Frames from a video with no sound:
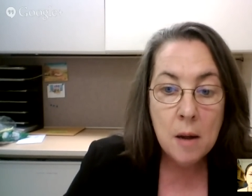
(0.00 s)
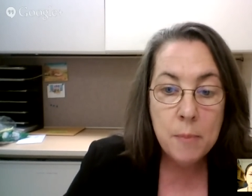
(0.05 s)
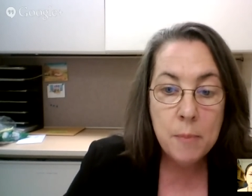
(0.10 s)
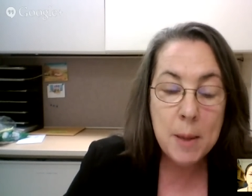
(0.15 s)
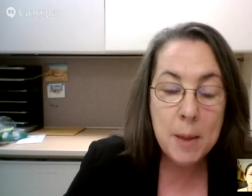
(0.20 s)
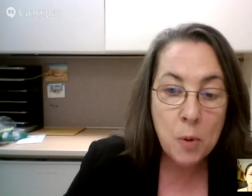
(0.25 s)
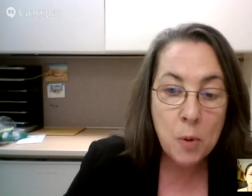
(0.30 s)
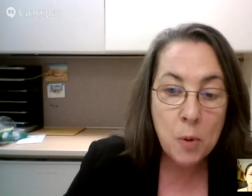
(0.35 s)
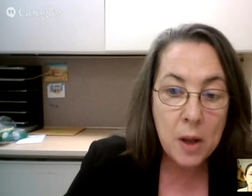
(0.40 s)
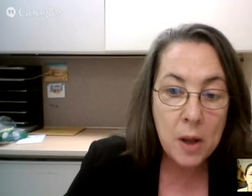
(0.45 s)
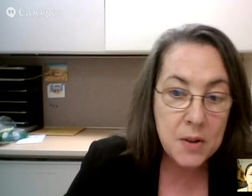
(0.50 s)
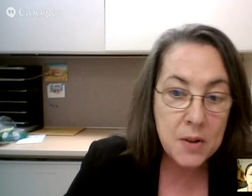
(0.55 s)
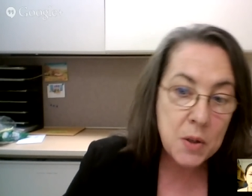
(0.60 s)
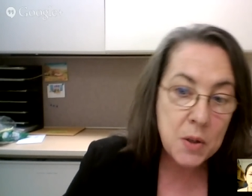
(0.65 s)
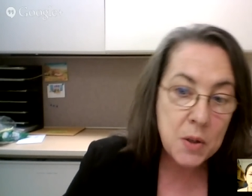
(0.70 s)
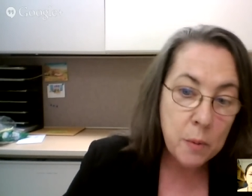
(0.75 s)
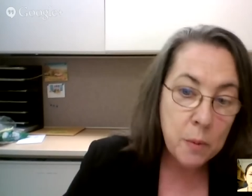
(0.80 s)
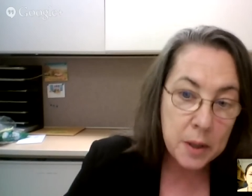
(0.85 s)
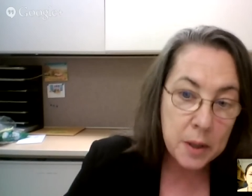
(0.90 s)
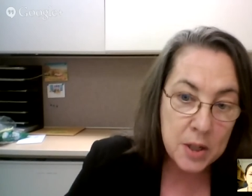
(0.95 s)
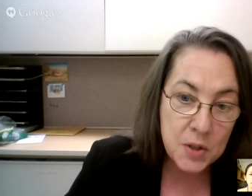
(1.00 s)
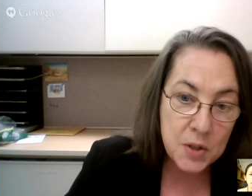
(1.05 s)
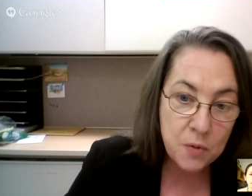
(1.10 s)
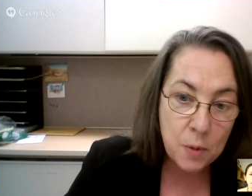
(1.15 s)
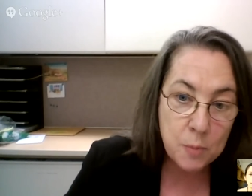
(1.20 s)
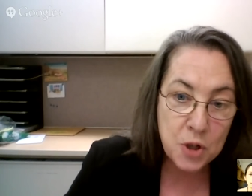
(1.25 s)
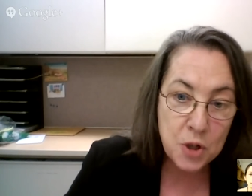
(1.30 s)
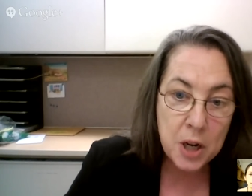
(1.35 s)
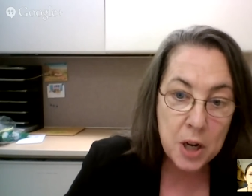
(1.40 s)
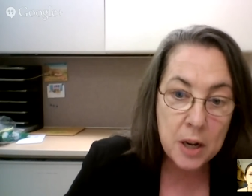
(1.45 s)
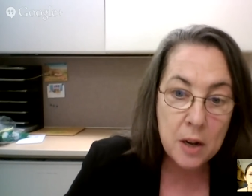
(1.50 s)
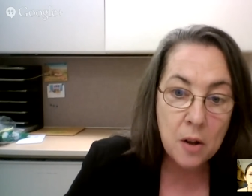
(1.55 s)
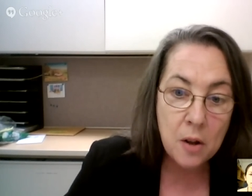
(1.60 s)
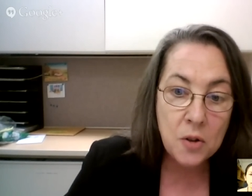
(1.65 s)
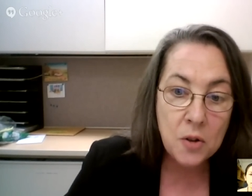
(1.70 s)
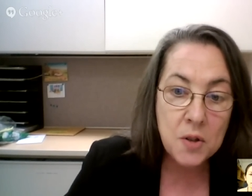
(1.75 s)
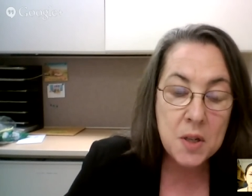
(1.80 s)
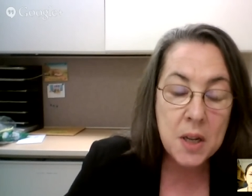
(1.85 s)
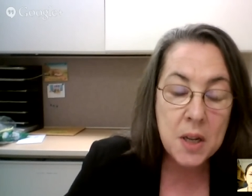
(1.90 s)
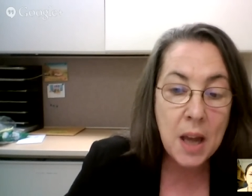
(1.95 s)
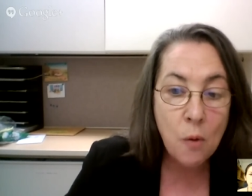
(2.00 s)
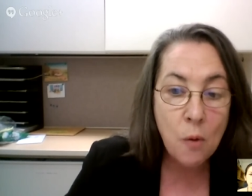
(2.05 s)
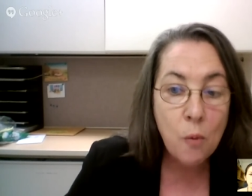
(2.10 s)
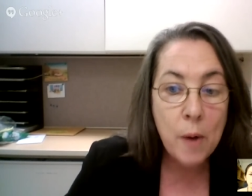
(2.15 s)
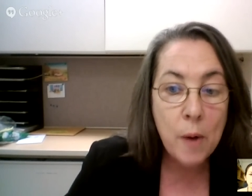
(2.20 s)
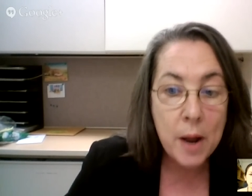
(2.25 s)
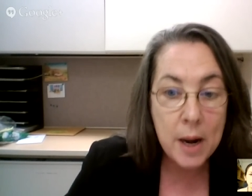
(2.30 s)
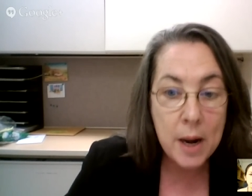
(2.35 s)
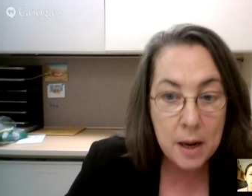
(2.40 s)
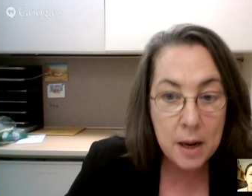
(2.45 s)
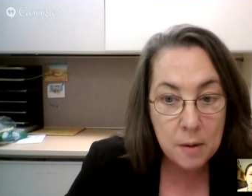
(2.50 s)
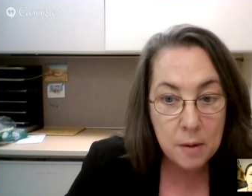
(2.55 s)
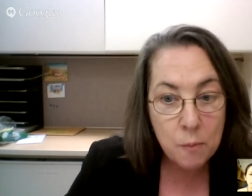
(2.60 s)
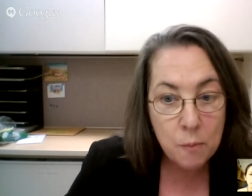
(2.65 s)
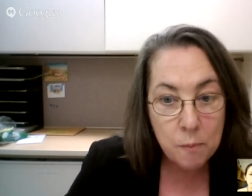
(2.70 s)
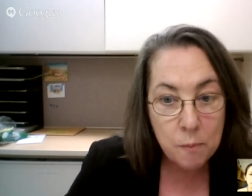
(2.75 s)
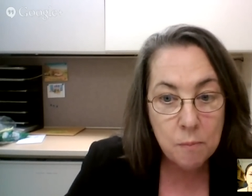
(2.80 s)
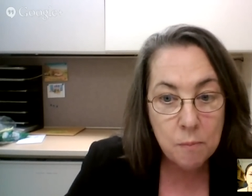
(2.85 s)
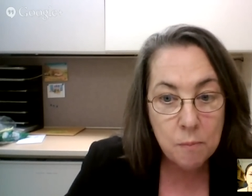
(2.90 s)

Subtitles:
people as they're released from jail to get ready